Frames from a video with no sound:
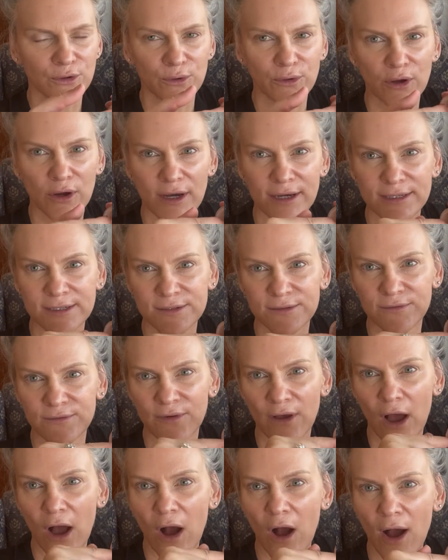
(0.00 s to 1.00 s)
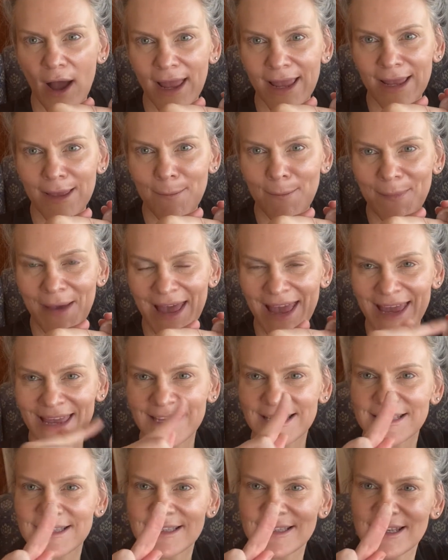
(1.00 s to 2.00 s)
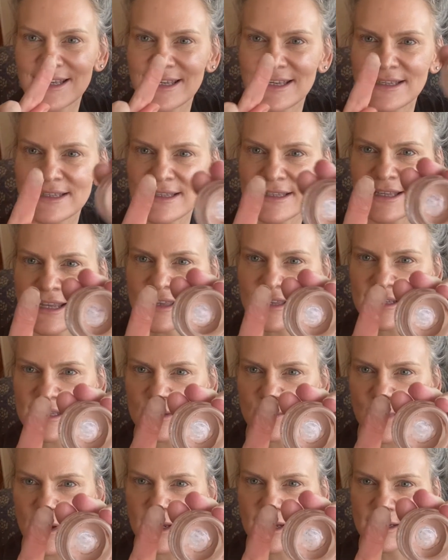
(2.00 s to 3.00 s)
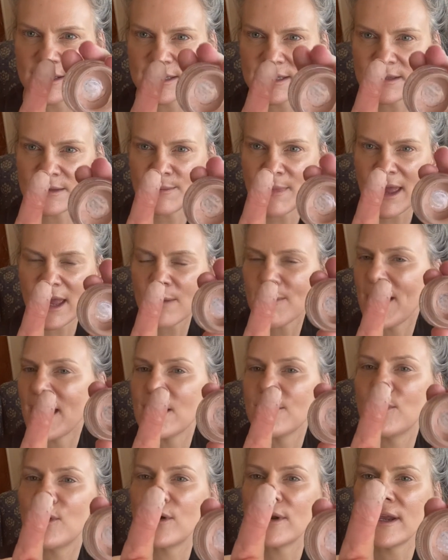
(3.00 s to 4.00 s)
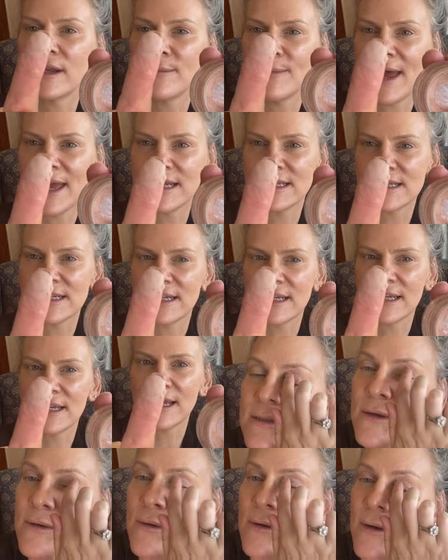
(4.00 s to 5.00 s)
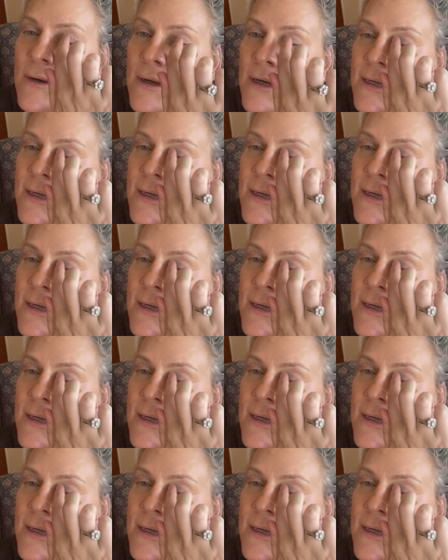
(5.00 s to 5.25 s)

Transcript: kind of eye base is this one. It's MAC Paint Pot and Painterly. So I